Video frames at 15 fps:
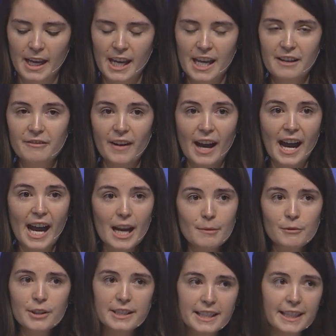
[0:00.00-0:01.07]
If
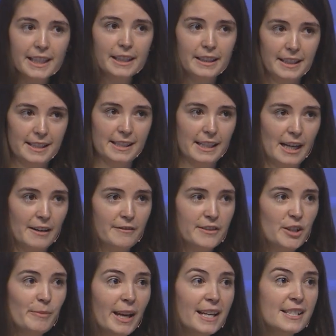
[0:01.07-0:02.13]
I'm ridiculous enough
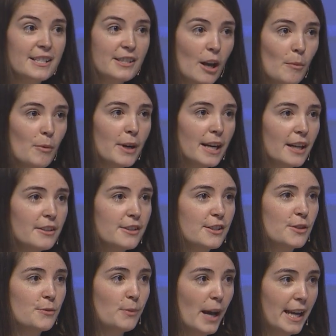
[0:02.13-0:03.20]
to make someone
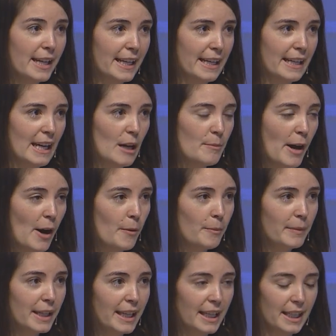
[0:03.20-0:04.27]
else's wedding about
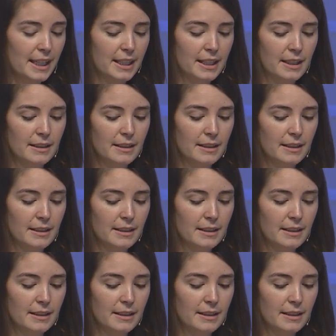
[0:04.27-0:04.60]
me,